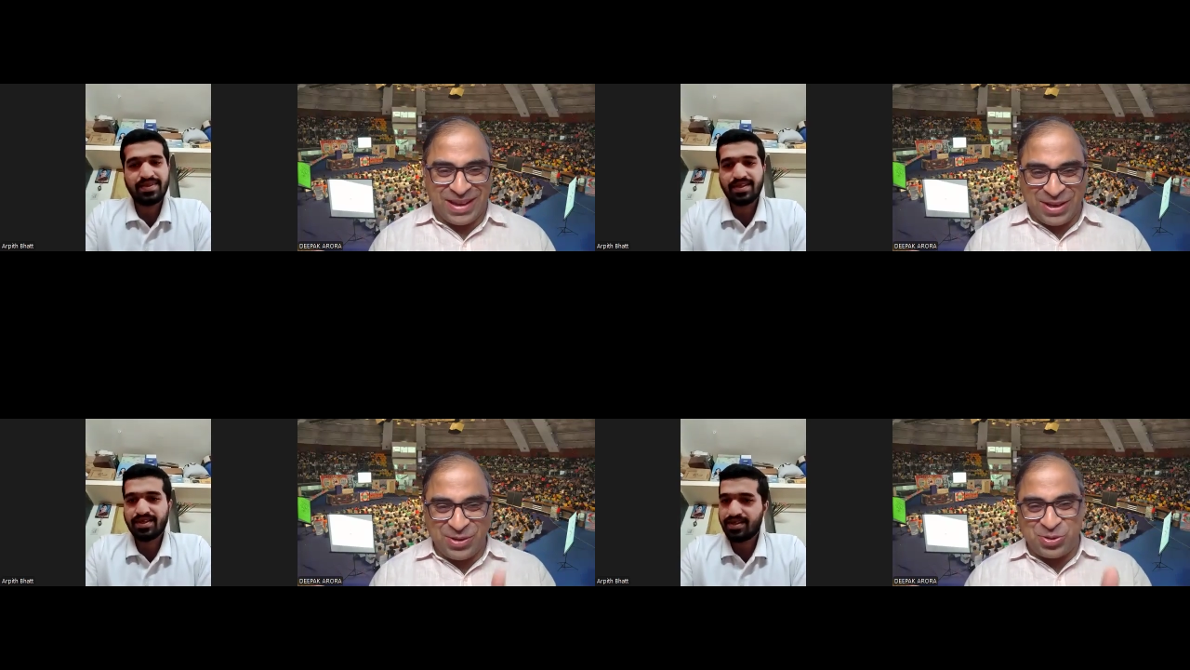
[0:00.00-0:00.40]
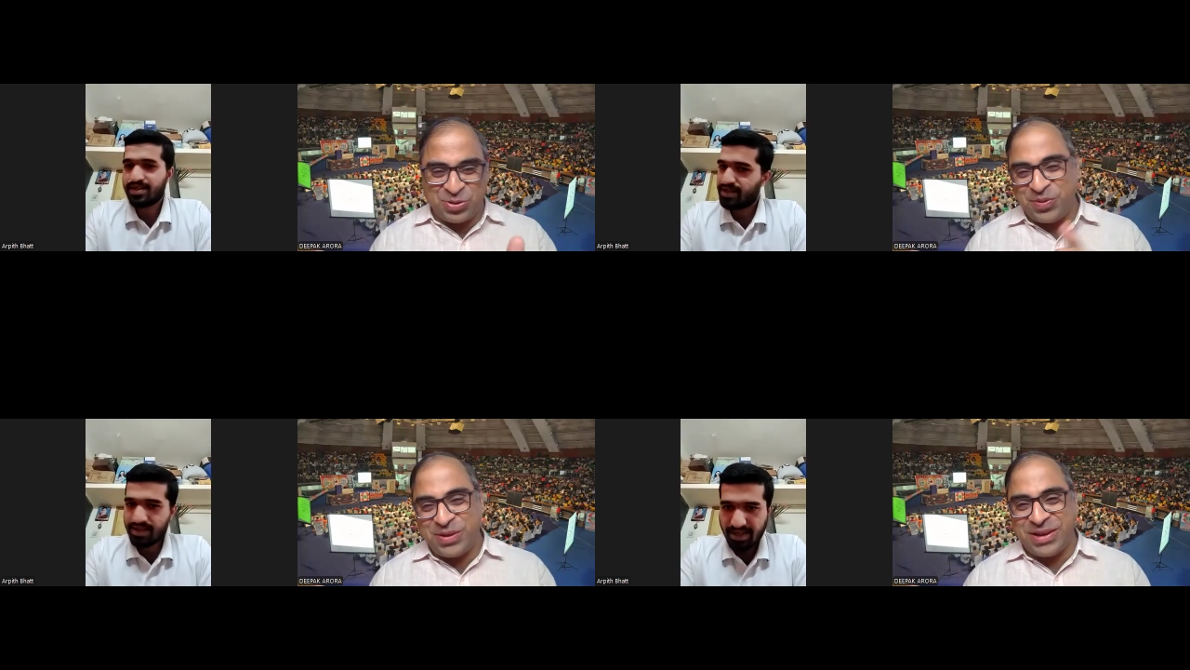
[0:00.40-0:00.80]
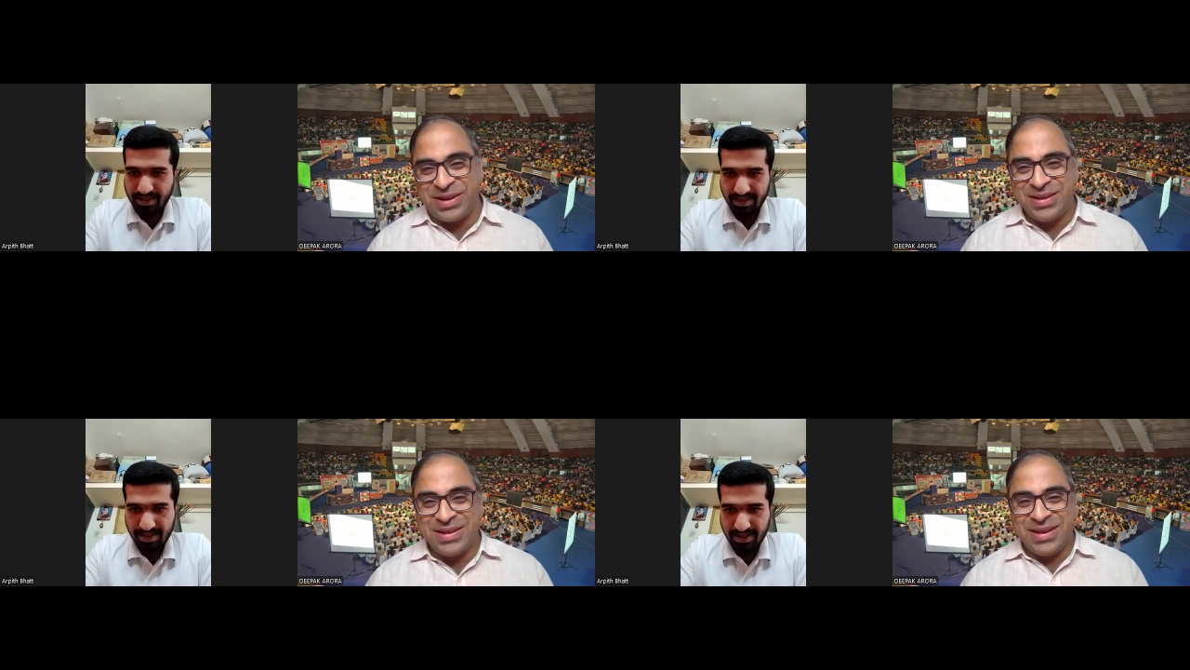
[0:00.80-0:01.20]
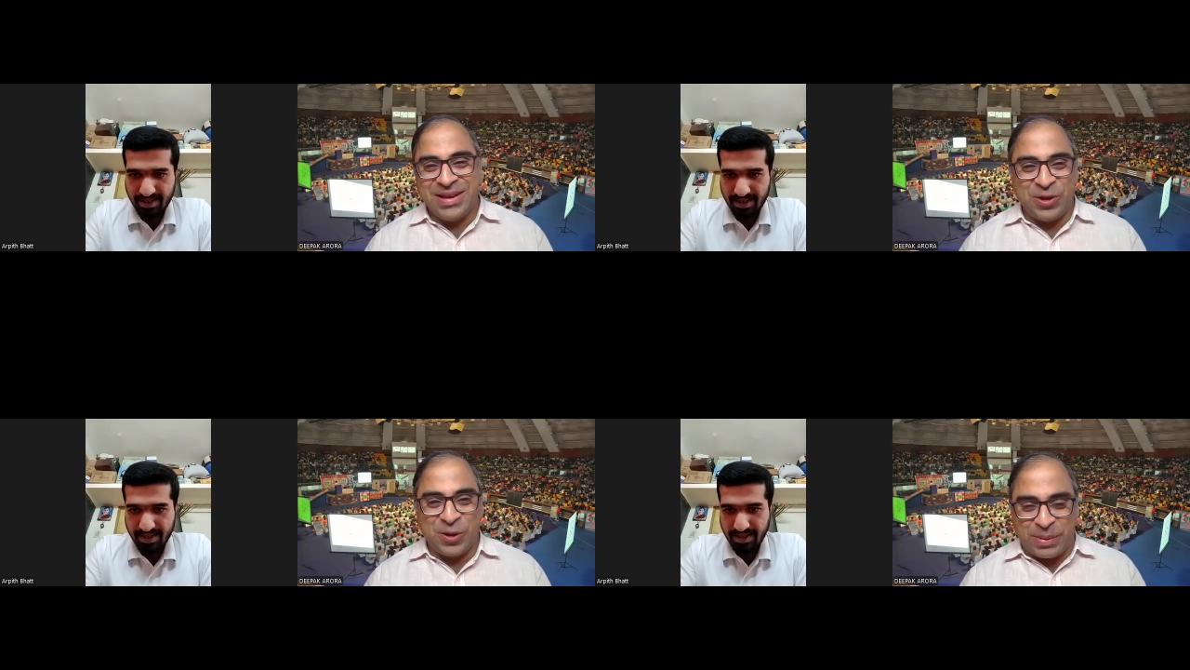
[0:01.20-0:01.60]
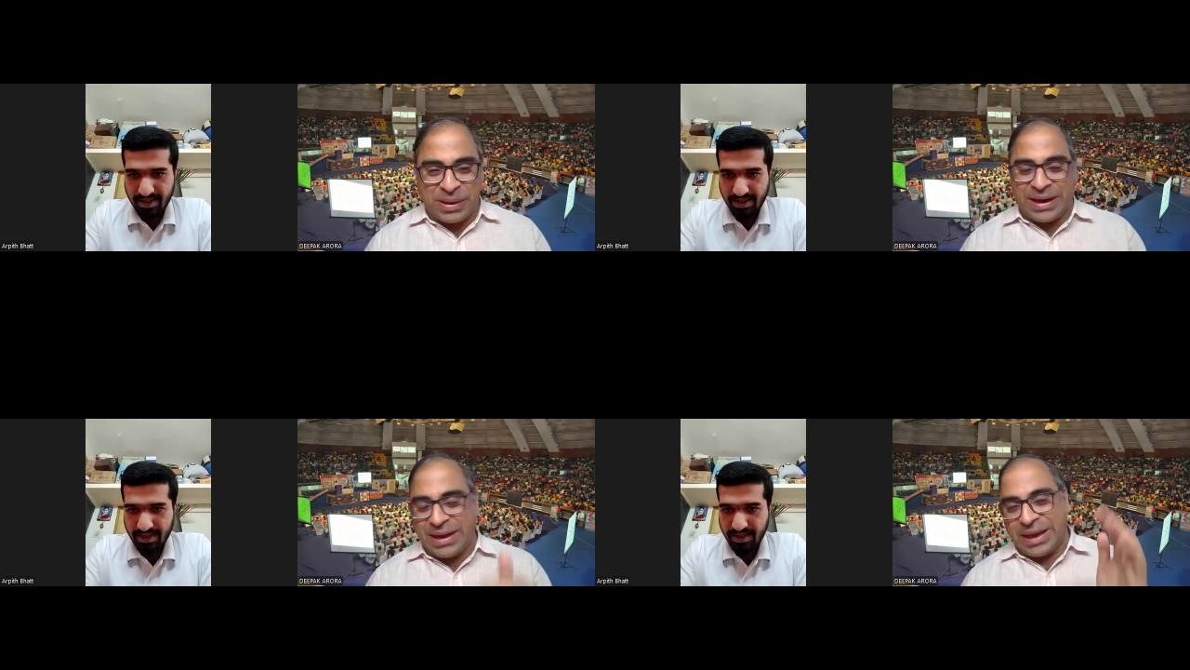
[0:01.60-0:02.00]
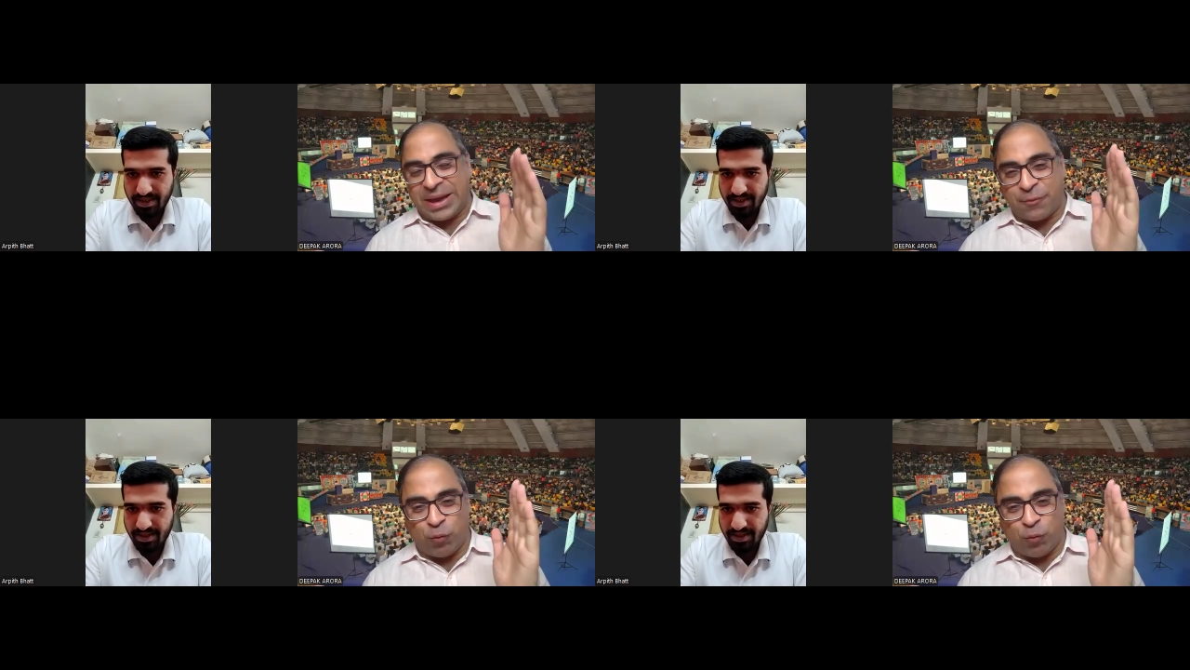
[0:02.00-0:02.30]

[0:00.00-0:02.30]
Speaker 1: and you choose your your priority, like